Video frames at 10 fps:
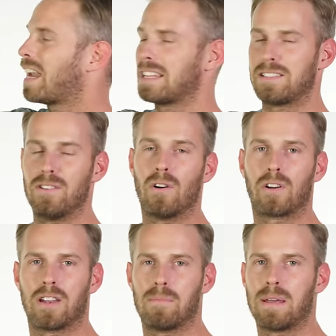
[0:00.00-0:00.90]
and it's
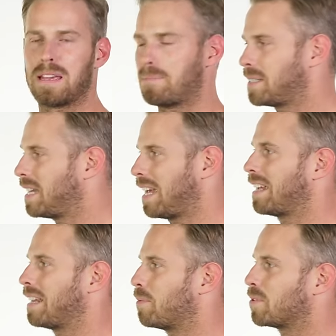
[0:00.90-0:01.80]
not going to be
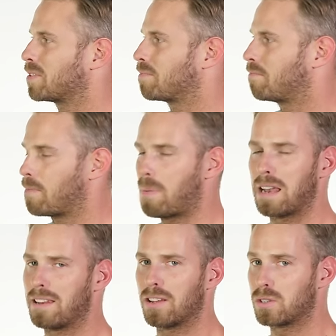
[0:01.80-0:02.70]
particularly water
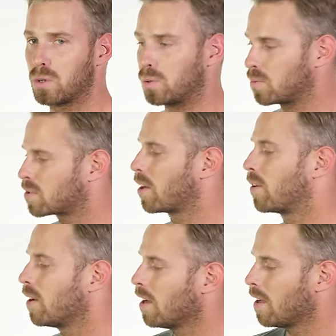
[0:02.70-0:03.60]
repellent at all.
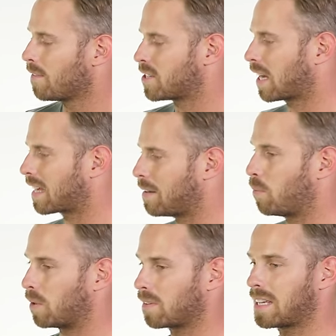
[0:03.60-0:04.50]
So the jacket
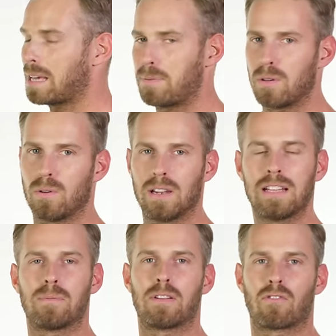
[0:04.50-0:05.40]
will keep you a
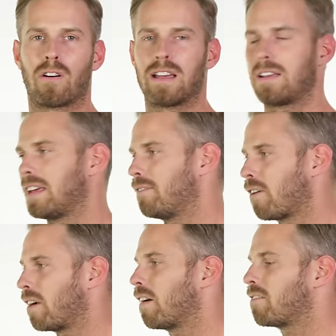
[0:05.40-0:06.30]
little bit dry in
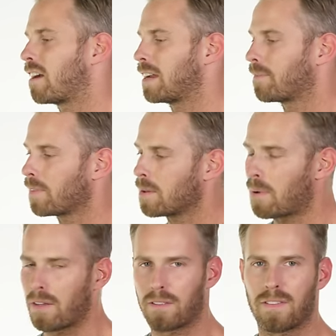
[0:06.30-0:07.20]
very light rain,
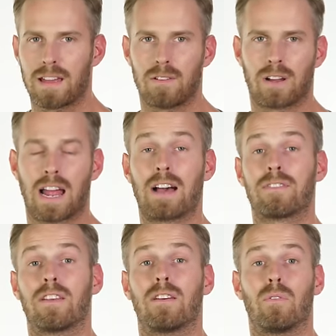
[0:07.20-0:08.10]
but other than that, you're going to have
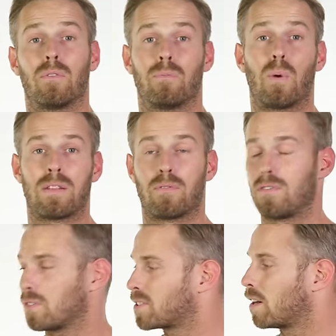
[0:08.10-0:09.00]
to
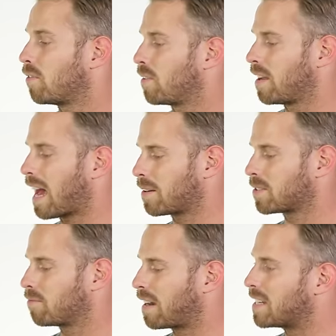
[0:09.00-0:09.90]
weatherproof yourself with an
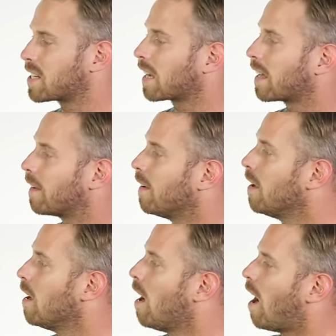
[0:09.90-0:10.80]
outer rain jacket.
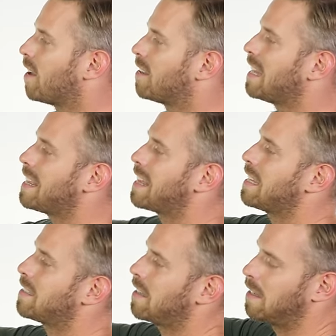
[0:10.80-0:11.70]
Underneath
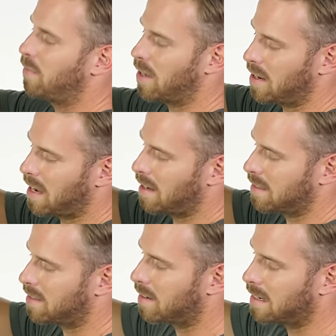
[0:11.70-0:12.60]
this, if we go down
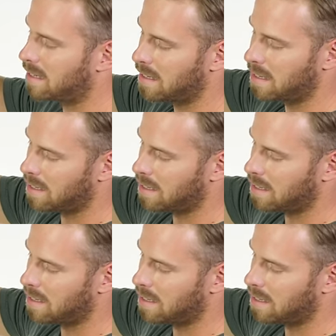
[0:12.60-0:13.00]
inside,